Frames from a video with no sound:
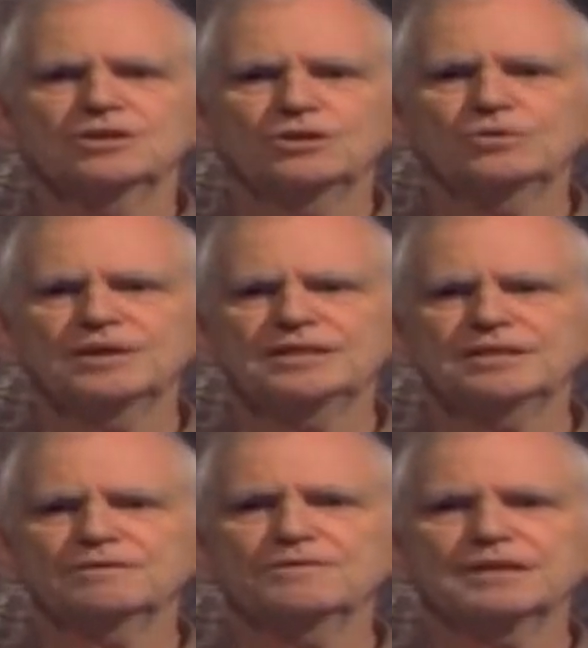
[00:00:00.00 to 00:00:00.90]
who
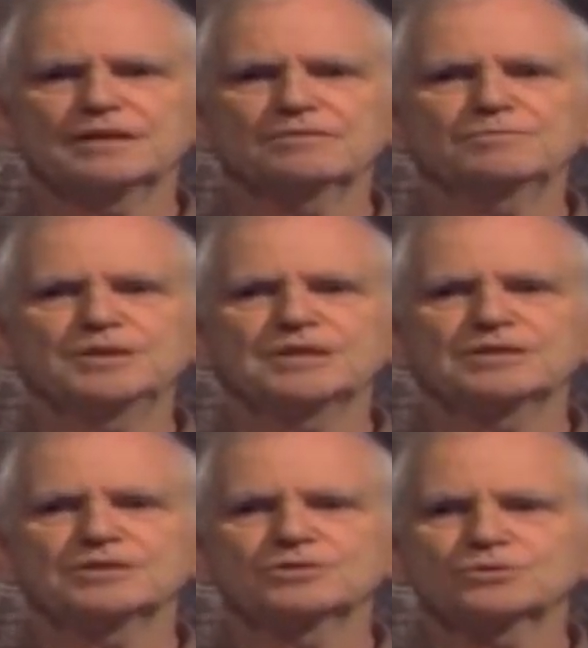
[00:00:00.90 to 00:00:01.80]
identify government
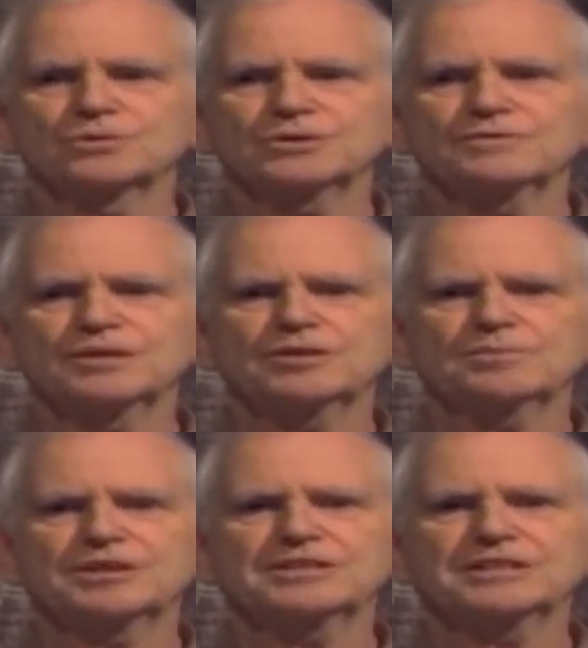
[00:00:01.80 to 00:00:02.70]
as the source of their
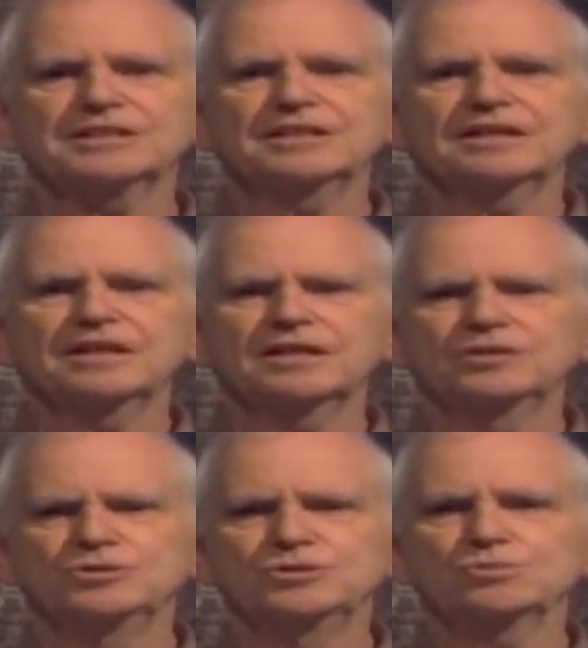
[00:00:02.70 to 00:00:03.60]
oppression
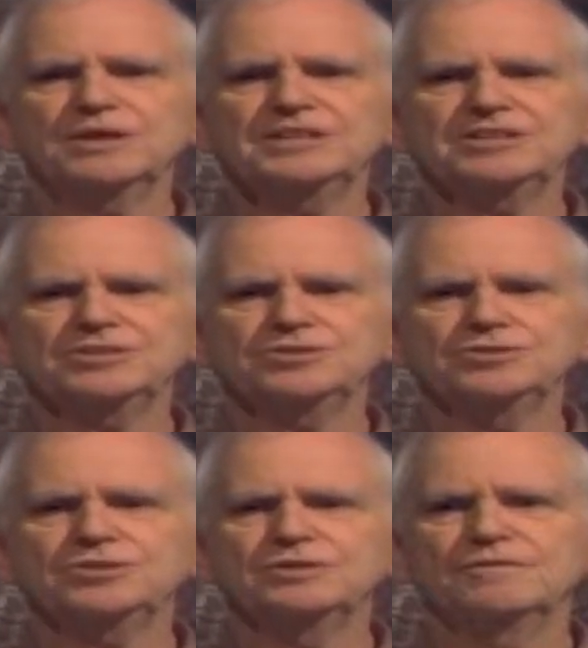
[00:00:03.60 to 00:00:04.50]
and use wedge issues
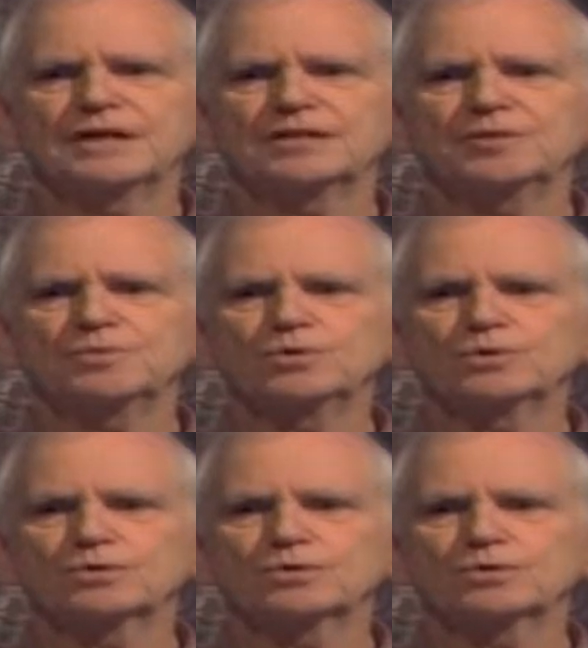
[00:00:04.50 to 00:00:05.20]
to divide the poor,